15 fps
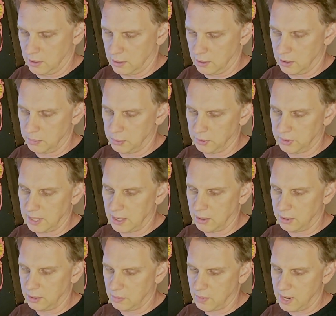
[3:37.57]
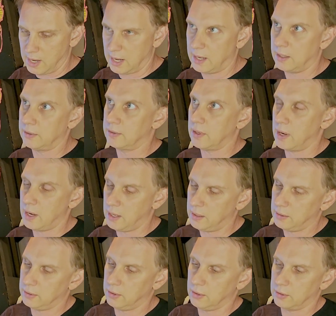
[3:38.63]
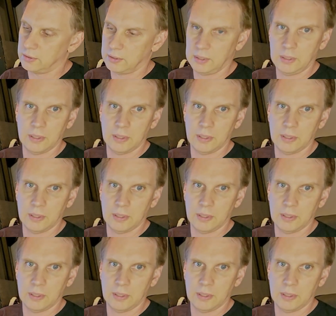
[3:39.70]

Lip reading: Going to put that on your right-handed side. You can see